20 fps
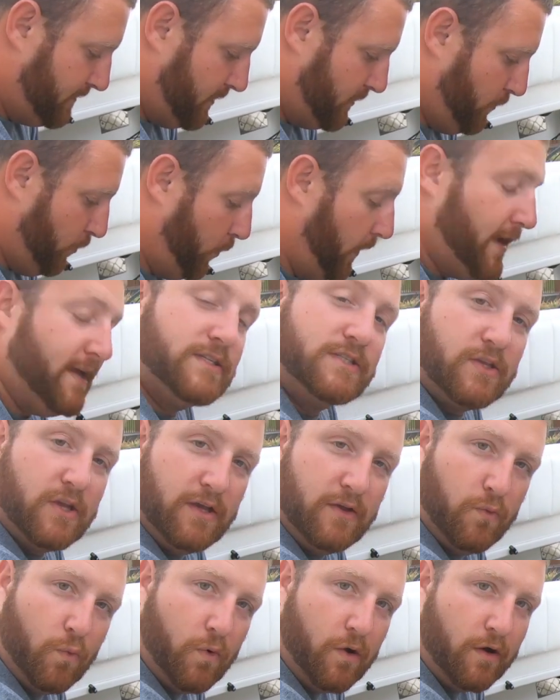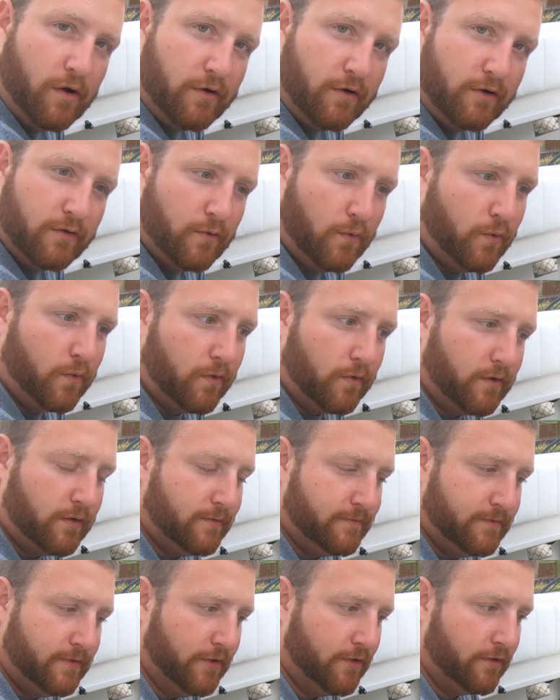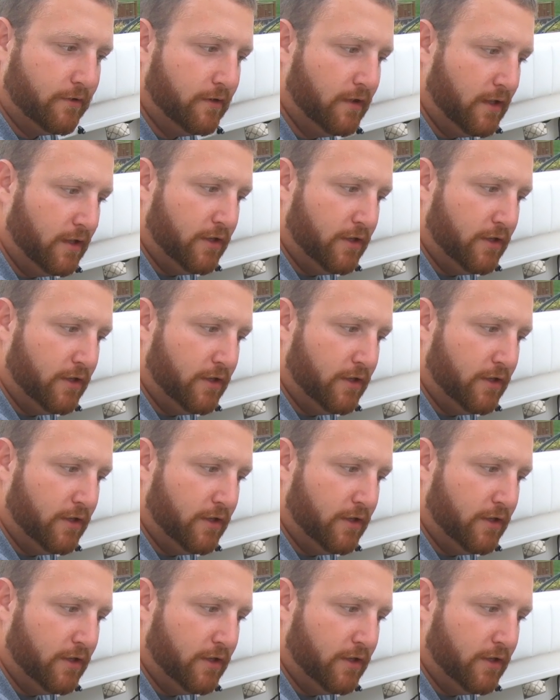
waste water, or your